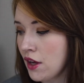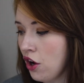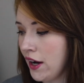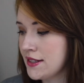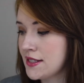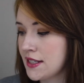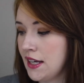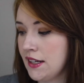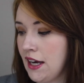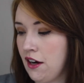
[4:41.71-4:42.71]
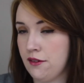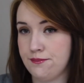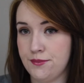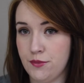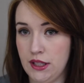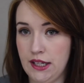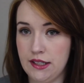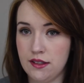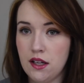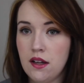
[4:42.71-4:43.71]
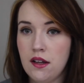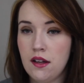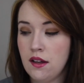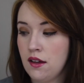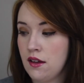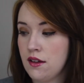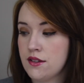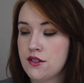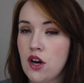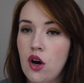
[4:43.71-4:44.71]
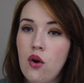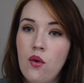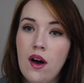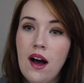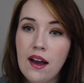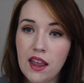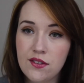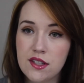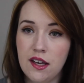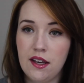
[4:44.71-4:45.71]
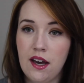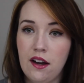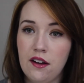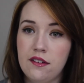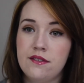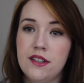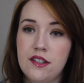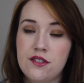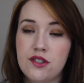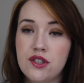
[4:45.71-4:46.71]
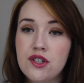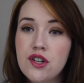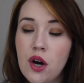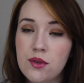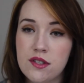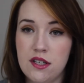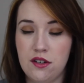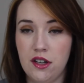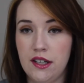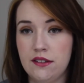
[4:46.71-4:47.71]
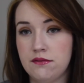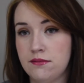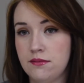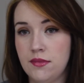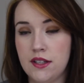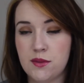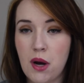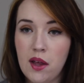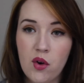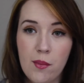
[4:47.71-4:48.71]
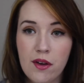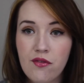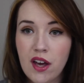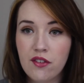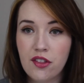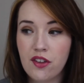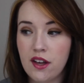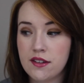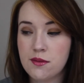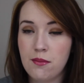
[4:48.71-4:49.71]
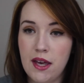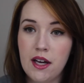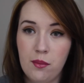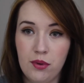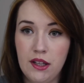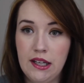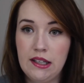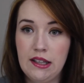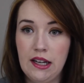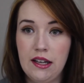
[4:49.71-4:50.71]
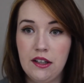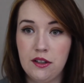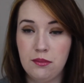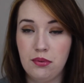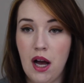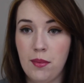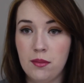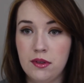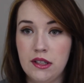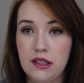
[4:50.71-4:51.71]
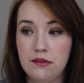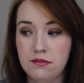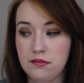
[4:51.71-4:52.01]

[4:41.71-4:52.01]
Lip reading: All right, skincare related. So I love skincare. It is no secret. It's probably one of my favorite things makeup related that I could probably